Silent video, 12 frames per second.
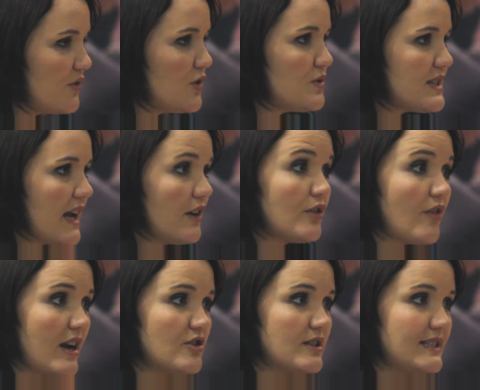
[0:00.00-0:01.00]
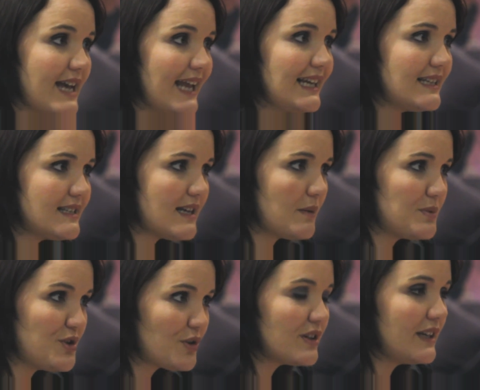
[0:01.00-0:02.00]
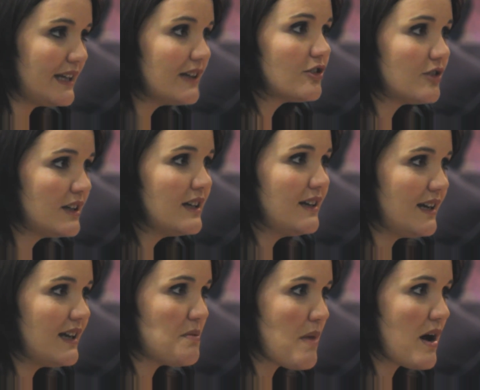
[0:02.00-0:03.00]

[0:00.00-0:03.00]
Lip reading: if you take courageous daily steps, you can heal in a